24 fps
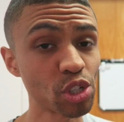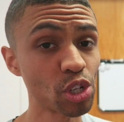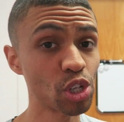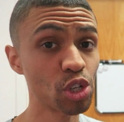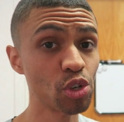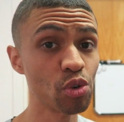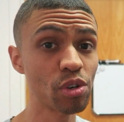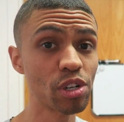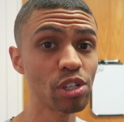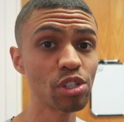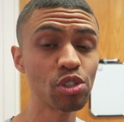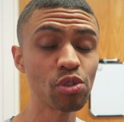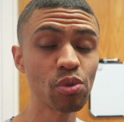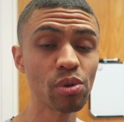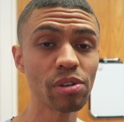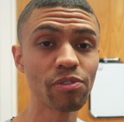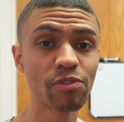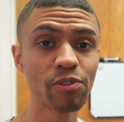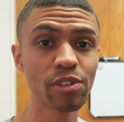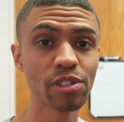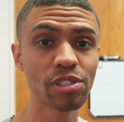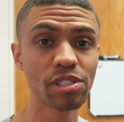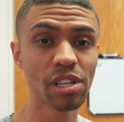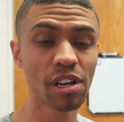So you can do it
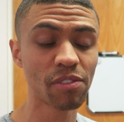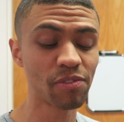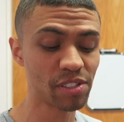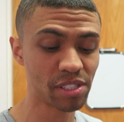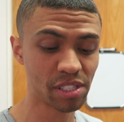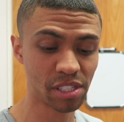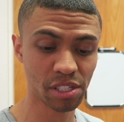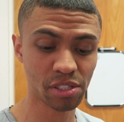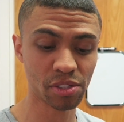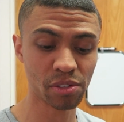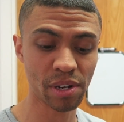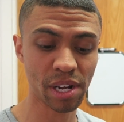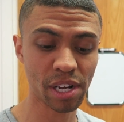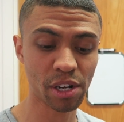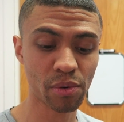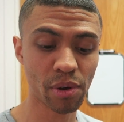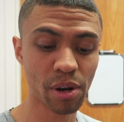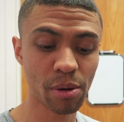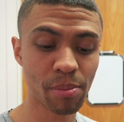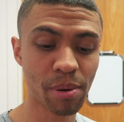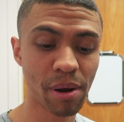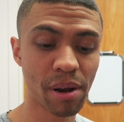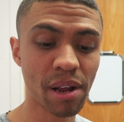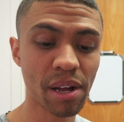for yourself at
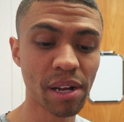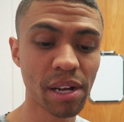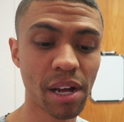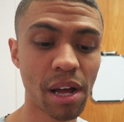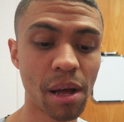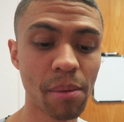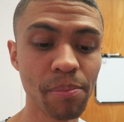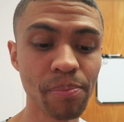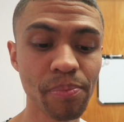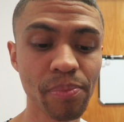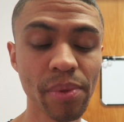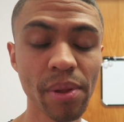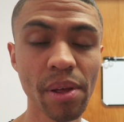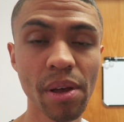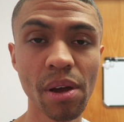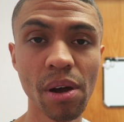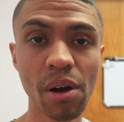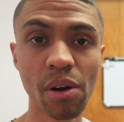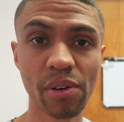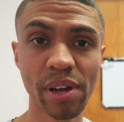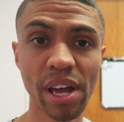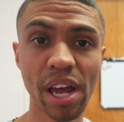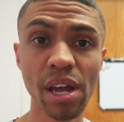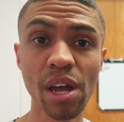
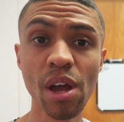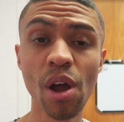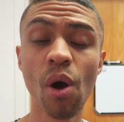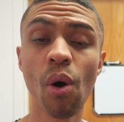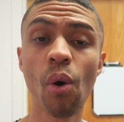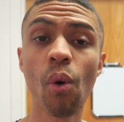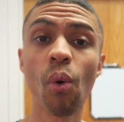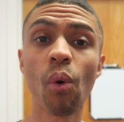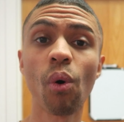609creditrepair.com, okay?